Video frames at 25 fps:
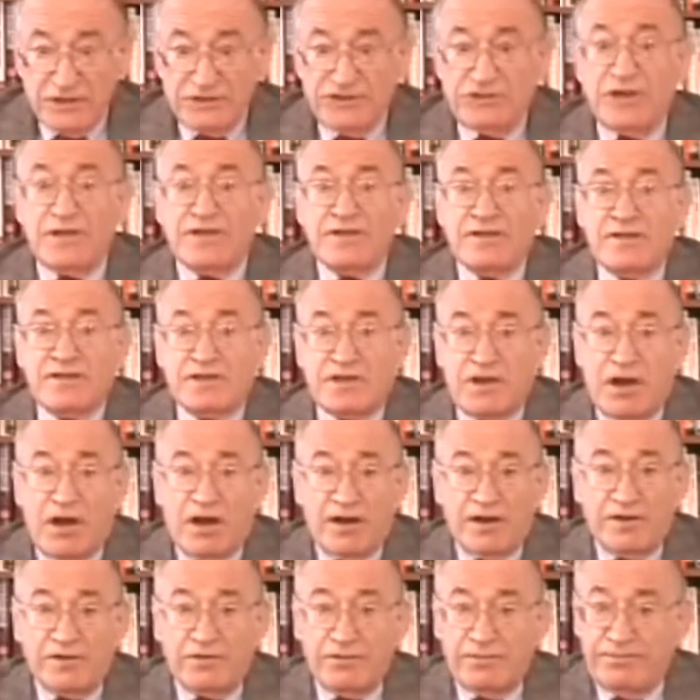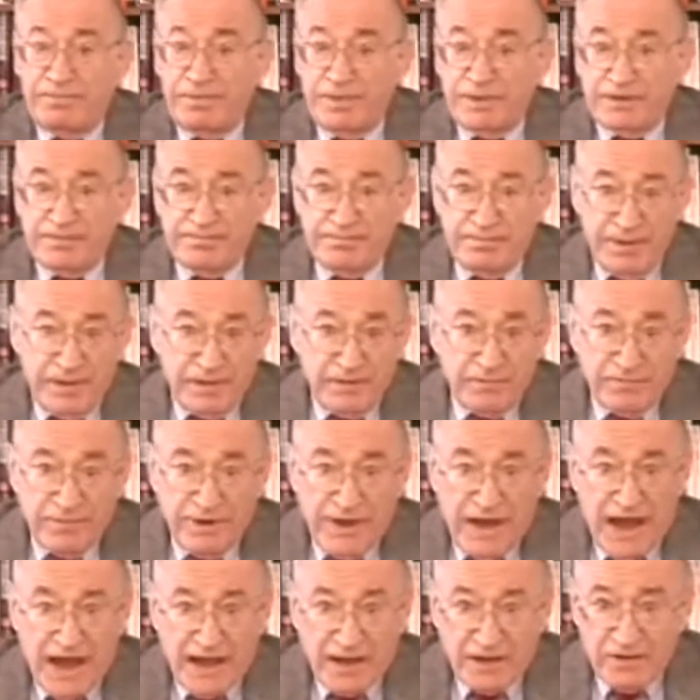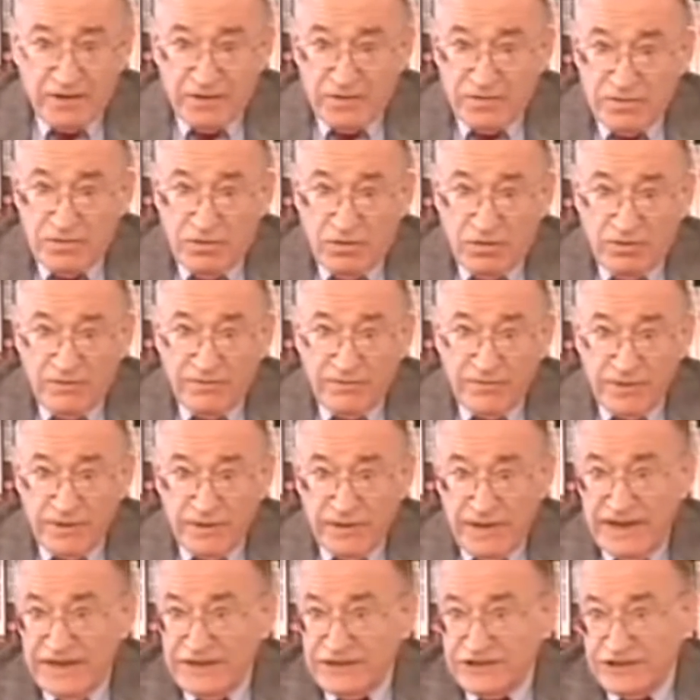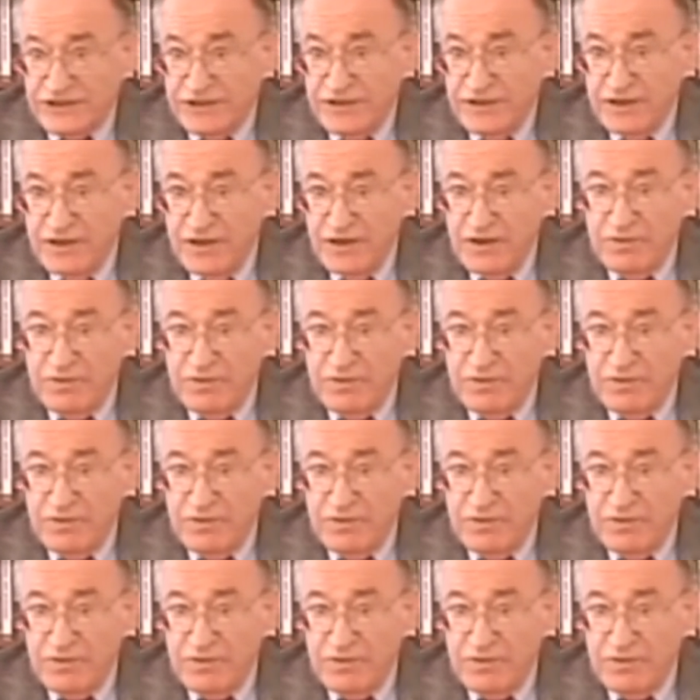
just starting to build big reactors all over the nation,